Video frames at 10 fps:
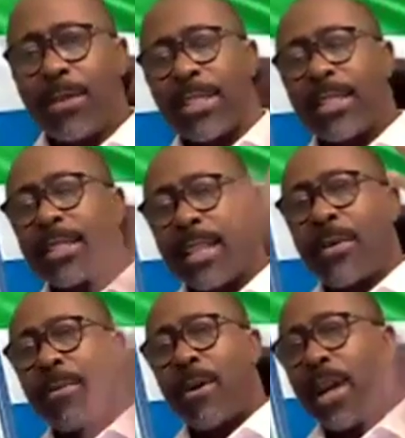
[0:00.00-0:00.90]
auntie, with
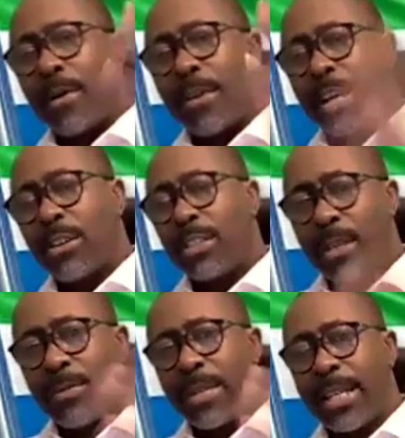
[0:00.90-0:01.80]
sister, with brother, with
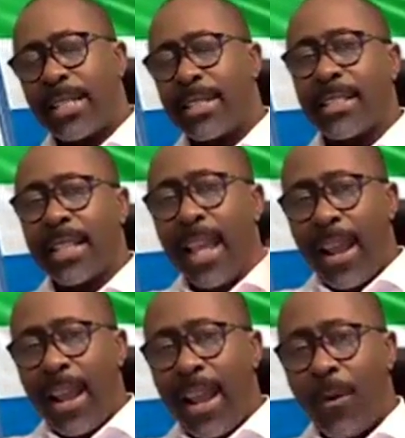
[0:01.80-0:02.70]
cousin, with nieces,
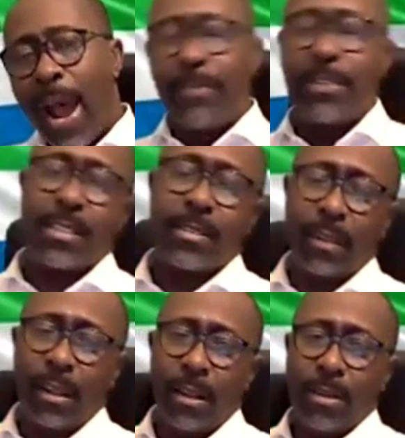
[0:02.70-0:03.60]
wives,
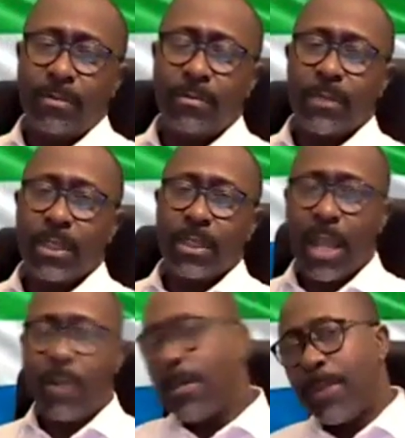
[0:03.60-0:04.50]

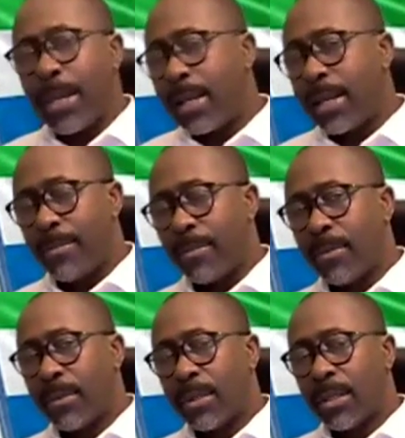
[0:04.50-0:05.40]
and we picking them.
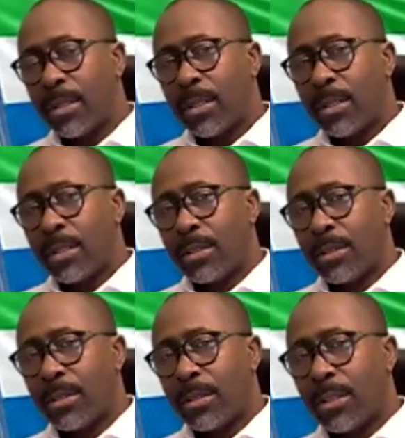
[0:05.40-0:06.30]

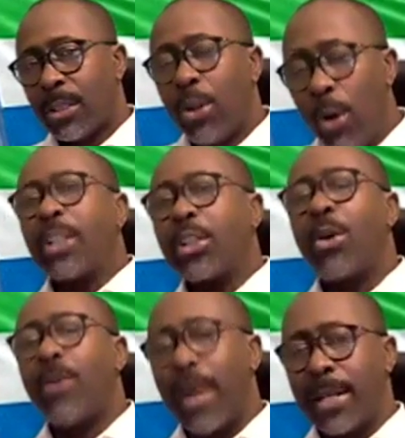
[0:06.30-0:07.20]
No
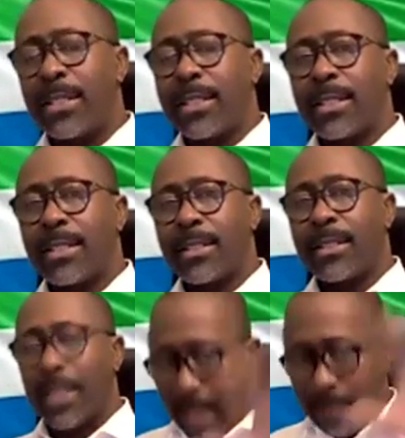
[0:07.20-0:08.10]
assurance
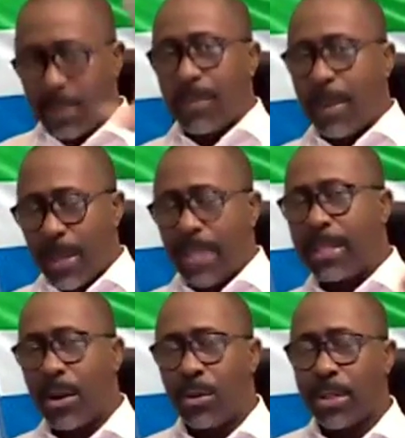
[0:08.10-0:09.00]
in terms of the
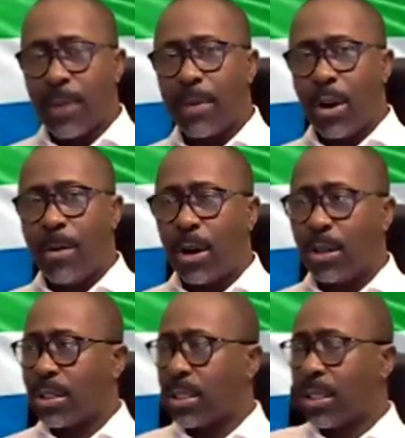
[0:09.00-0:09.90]
places in how we come
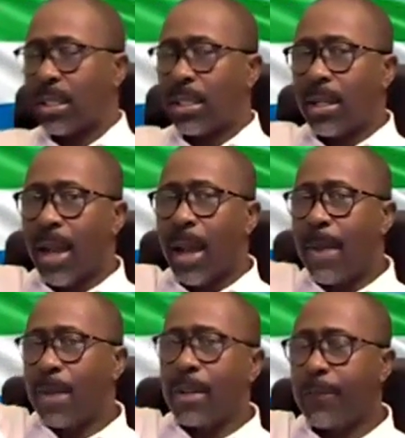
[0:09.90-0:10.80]
out
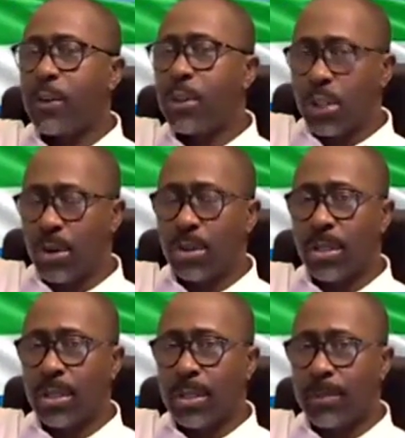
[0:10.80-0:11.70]
about the future.
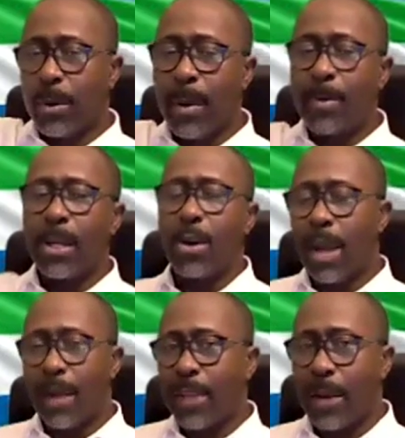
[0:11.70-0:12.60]
Probably
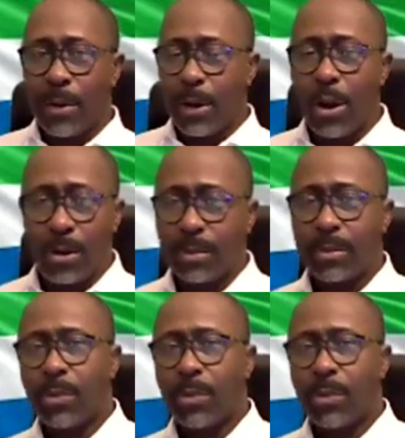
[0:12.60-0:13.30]
long after we're gone